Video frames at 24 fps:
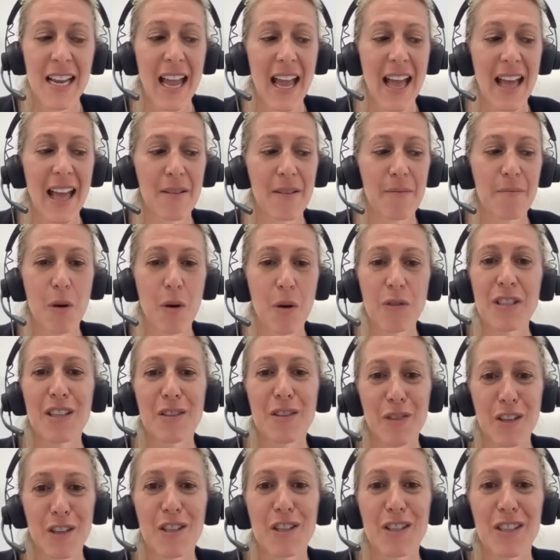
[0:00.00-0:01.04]
and most
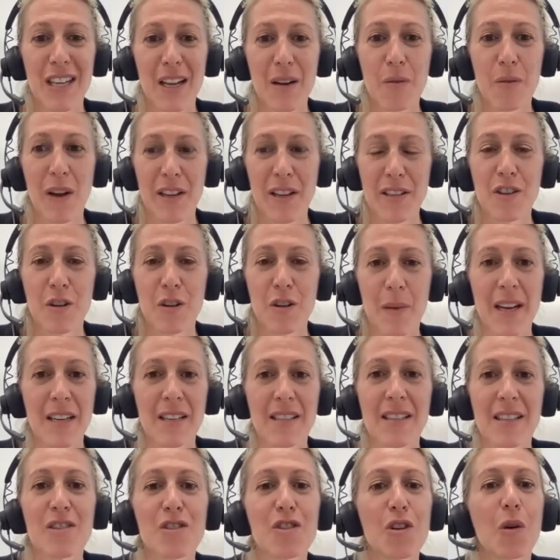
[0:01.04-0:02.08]
of us in western
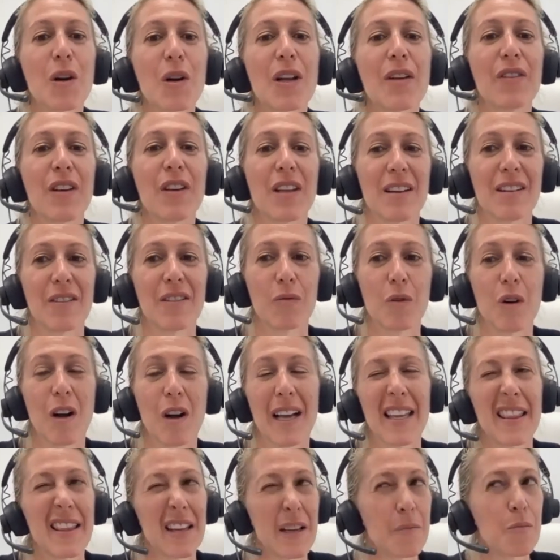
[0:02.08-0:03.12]
medicine don't even well i
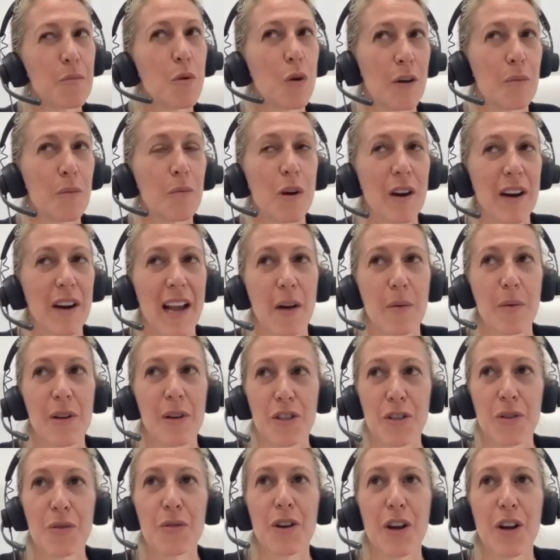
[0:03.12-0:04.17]
think more and more now we
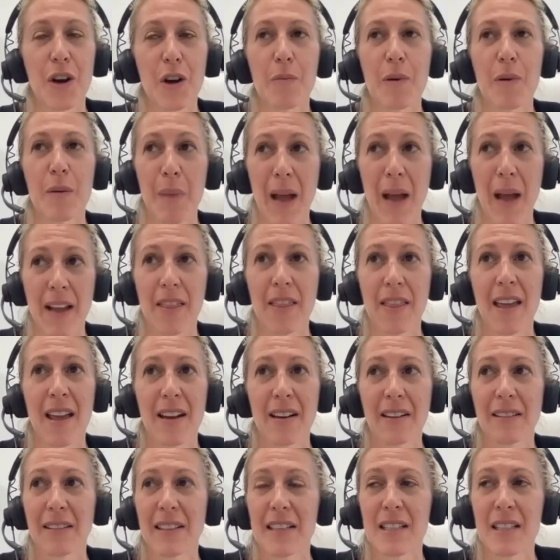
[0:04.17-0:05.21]
do know but back then
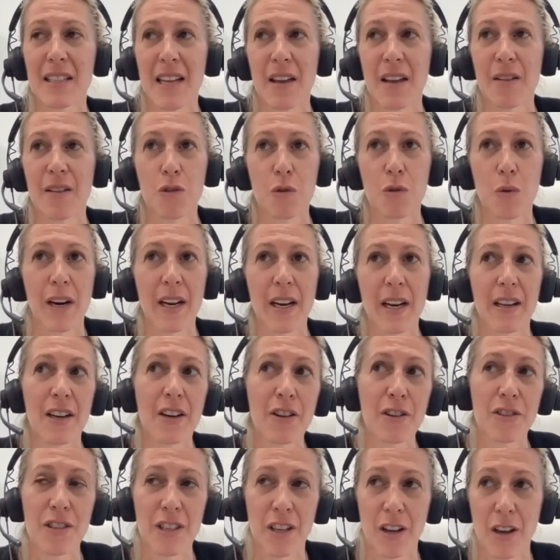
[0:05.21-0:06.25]
at least 10 20
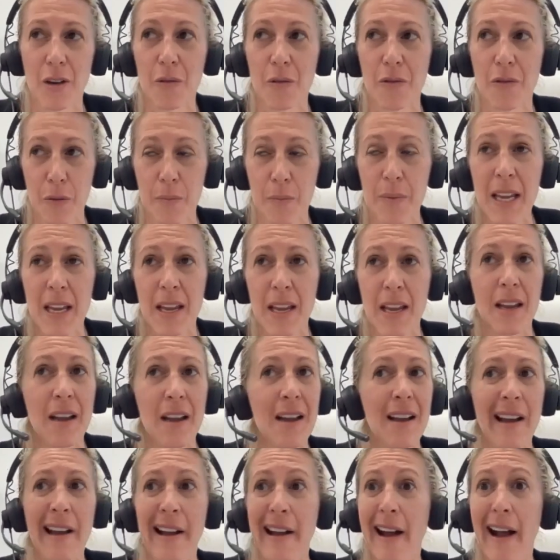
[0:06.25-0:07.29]
years ago for me
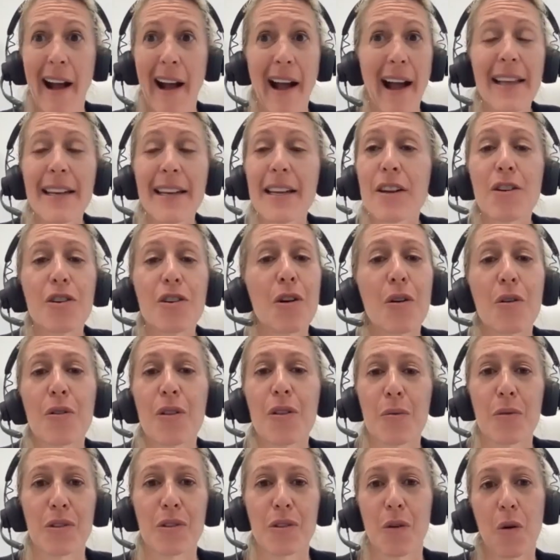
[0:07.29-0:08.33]
i didn't know there
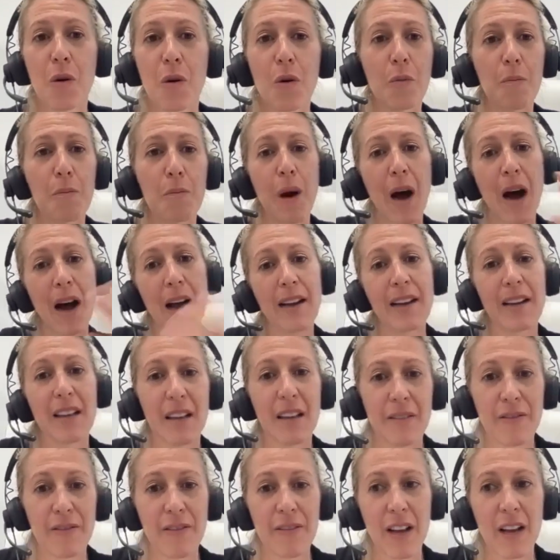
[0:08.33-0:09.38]
was a whole body
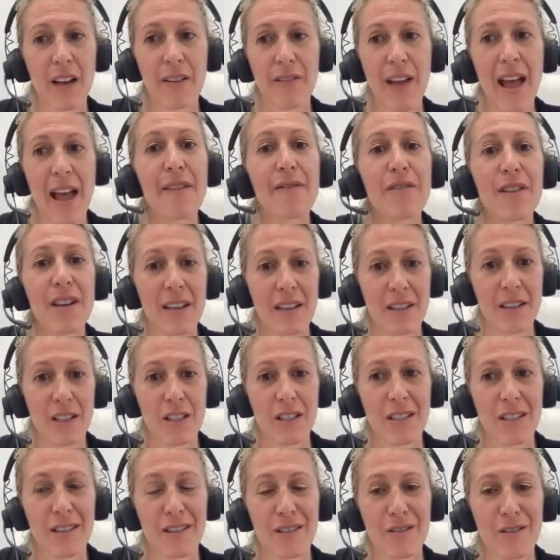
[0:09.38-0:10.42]
of, of
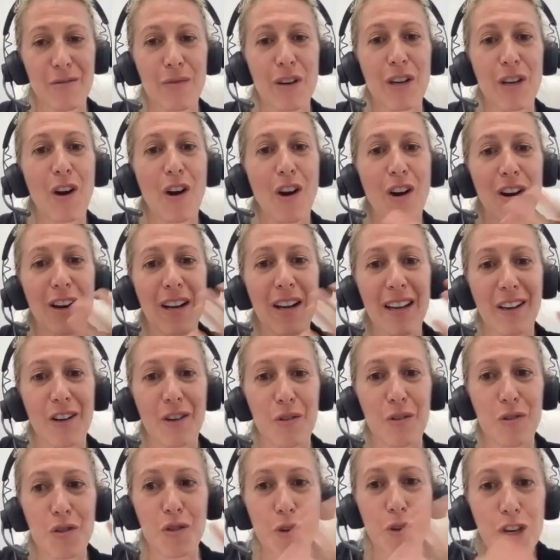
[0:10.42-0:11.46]
evidence regarding
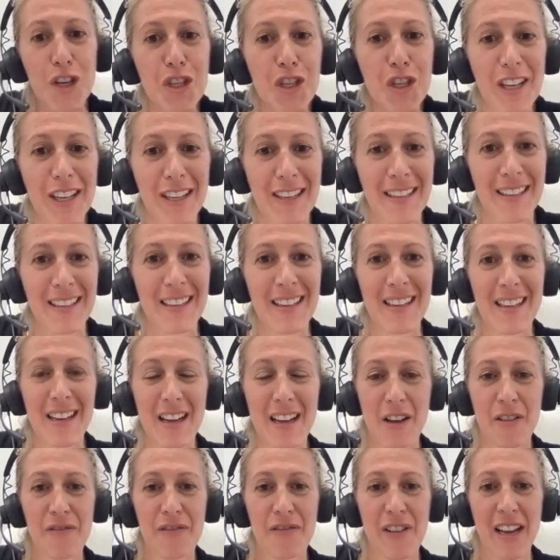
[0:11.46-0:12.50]
nutrition
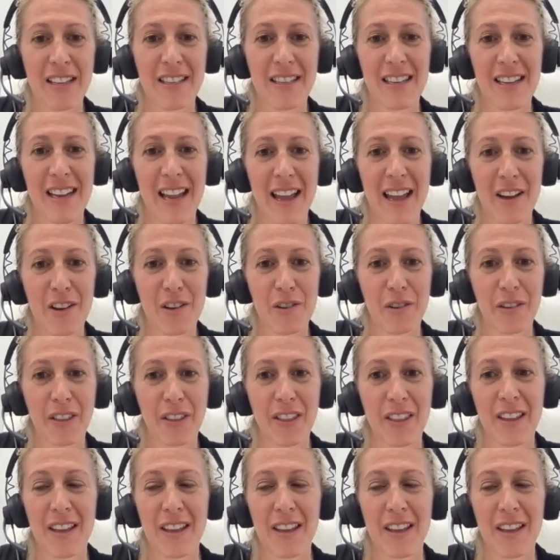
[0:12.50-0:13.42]
affecting health